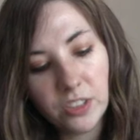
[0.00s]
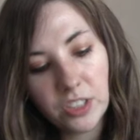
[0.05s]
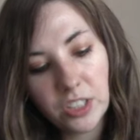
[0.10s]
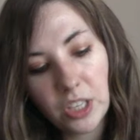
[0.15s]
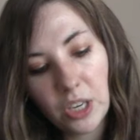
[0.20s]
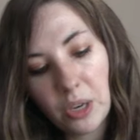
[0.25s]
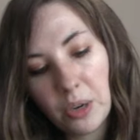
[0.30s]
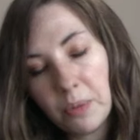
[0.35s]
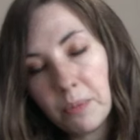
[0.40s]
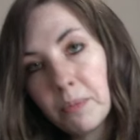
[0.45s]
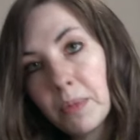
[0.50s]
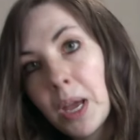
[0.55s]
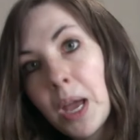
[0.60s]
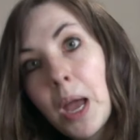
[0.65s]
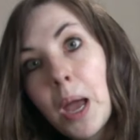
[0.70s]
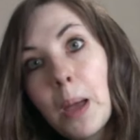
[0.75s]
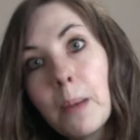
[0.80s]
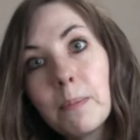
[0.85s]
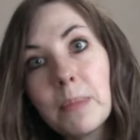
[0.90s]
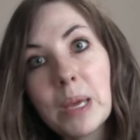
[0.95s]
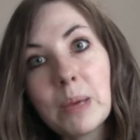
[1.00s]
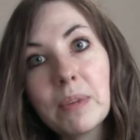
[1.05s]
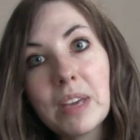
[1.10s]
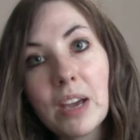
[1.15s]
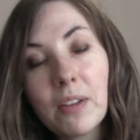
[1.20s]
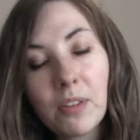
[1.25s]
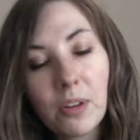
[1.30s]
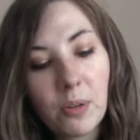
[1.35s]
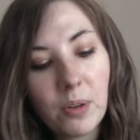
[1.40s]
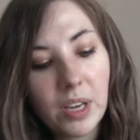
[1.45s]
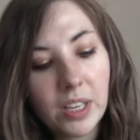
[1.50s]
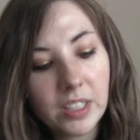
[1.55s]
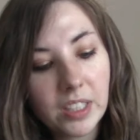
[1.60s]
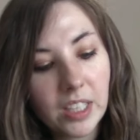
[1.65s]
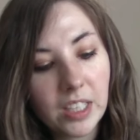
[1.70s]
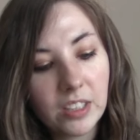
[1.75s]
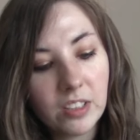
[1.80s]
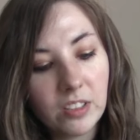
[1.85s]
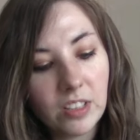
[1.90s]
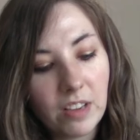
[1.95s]
so maybe everyone
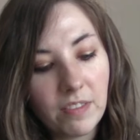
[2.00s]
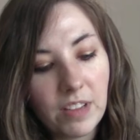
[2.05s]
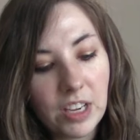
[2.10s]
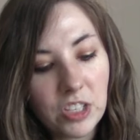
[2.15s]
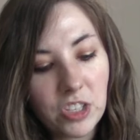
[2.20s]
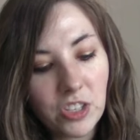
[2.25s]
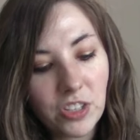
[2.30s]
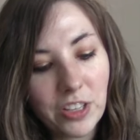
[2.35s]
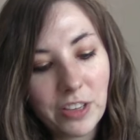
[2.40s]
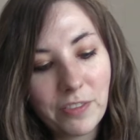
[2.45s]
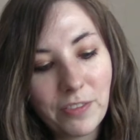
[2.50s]
can eventually